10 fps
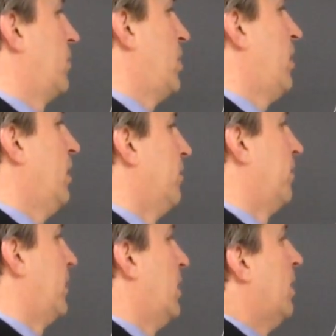Sorry.
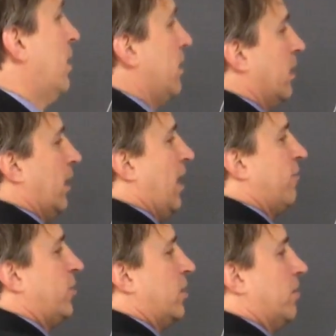The
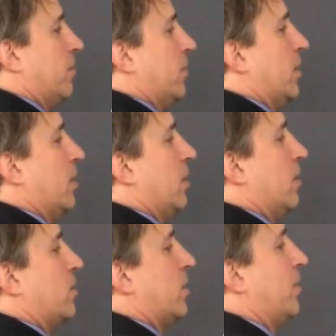left
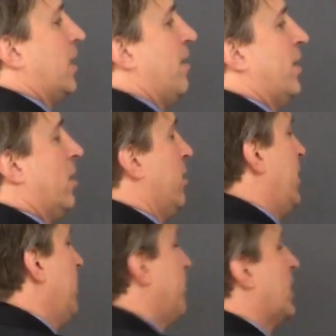subclavian
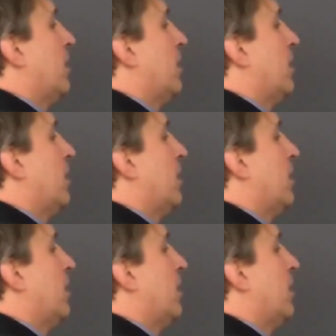artery.